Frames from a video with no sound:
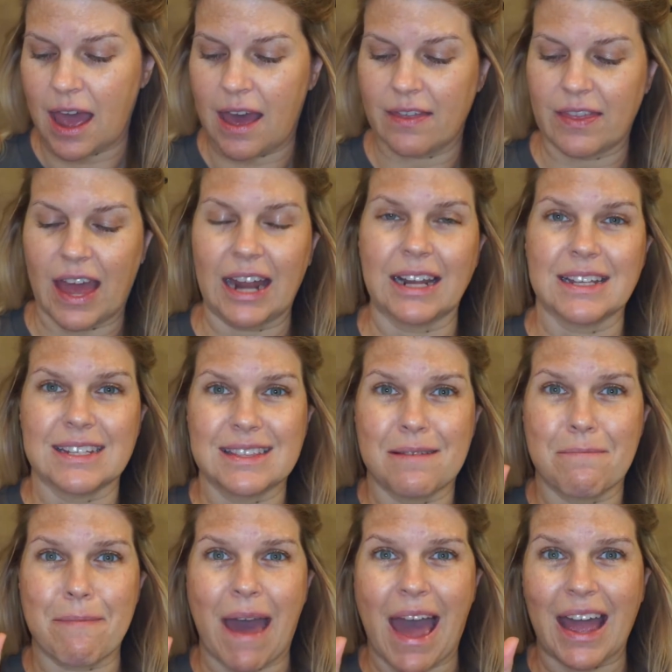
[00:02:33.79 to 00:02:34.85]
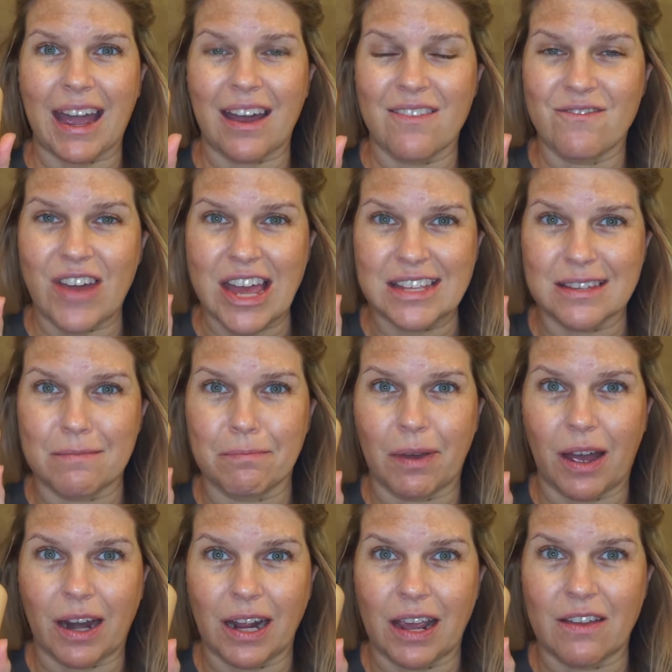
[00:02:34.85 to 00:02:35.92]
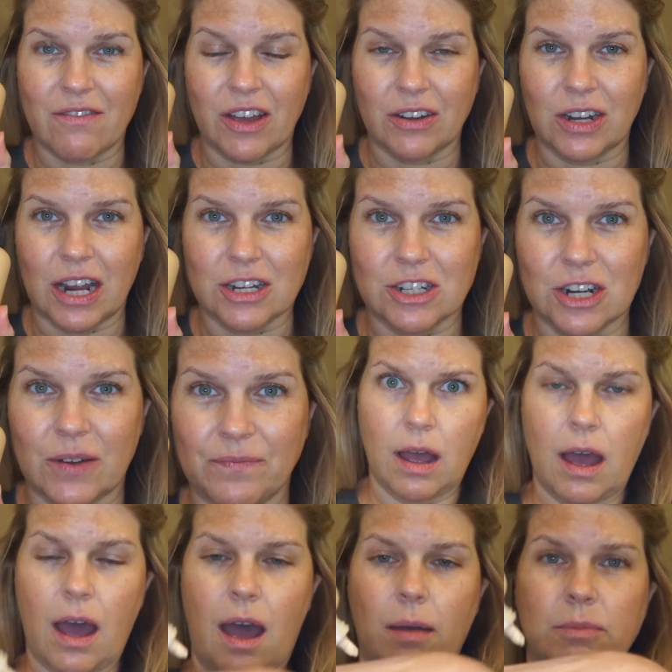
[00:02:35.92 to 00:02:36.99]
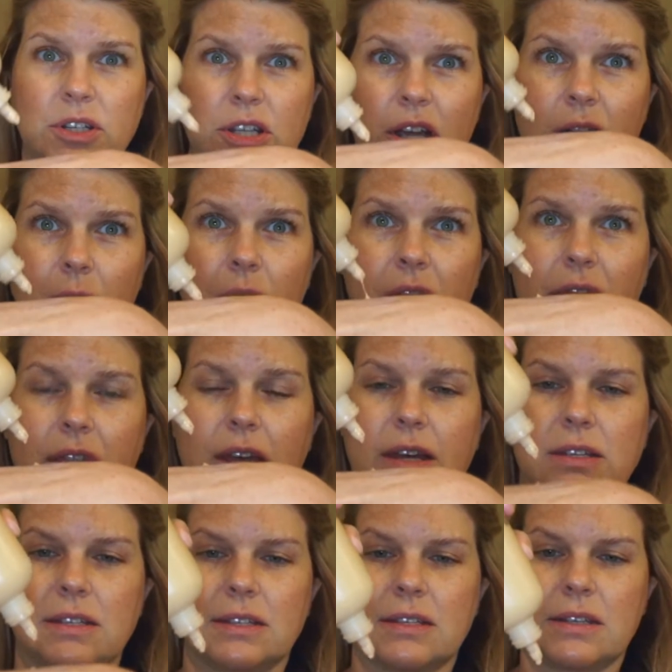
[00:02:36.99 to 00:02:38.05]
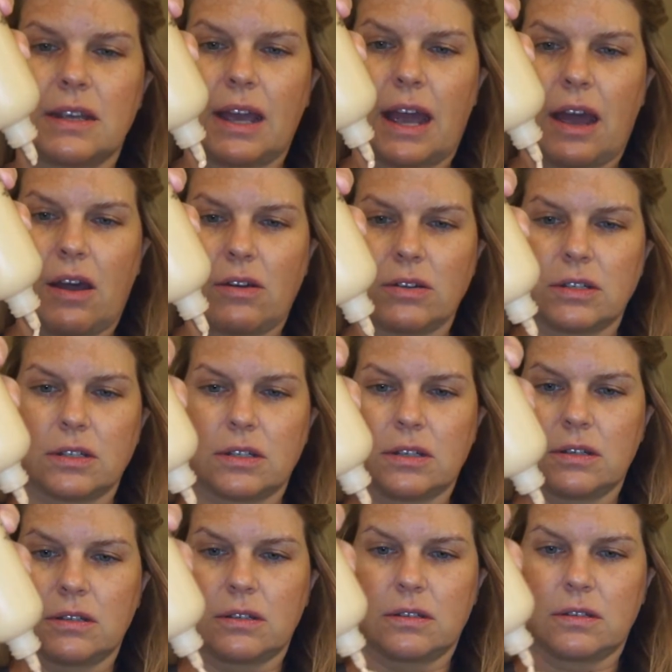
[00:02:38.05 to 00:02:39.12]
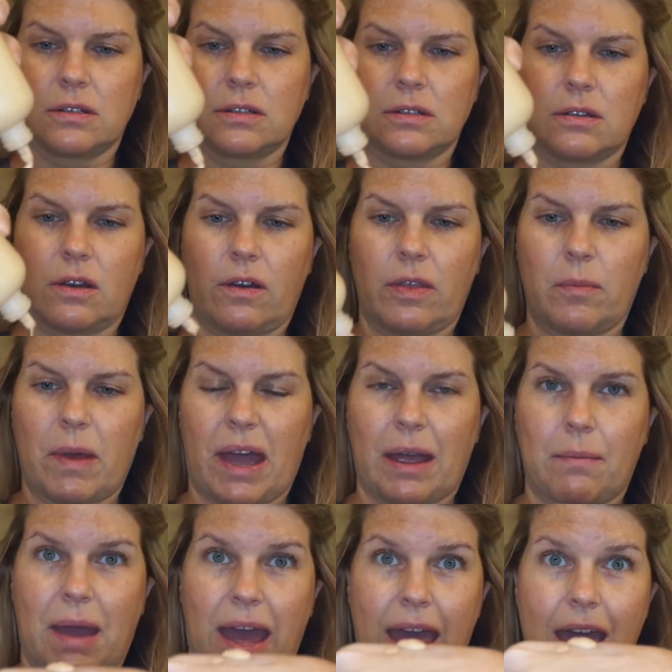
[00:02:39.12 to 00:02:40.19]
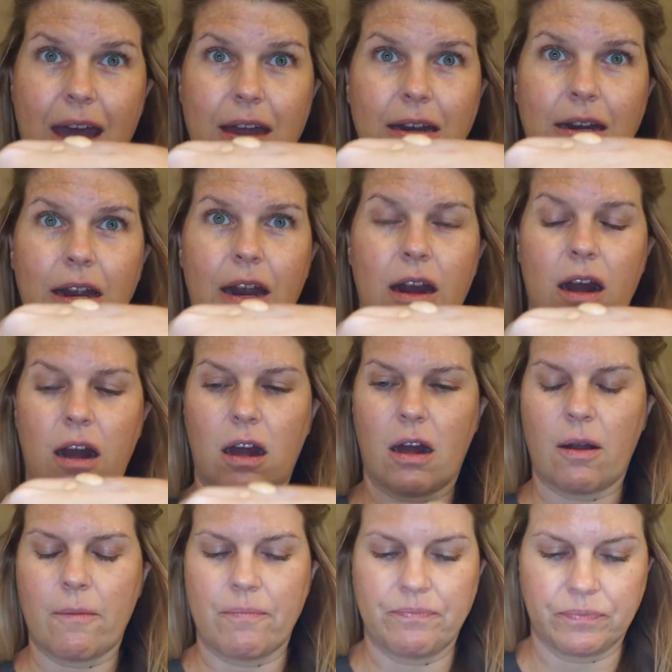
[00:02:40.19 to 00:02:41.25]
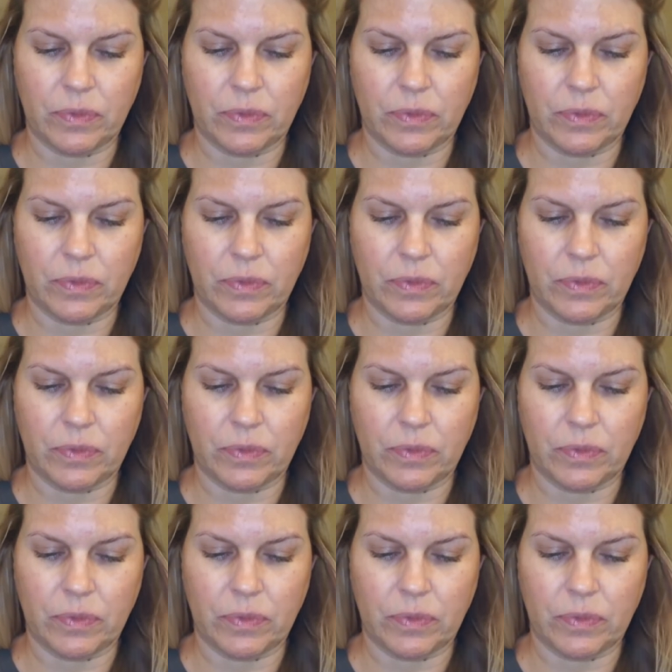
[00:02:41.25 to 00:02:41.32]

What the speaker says: And that is the MAC Face and Body Foundation. I'm just gonna put this out on the back of my hand here.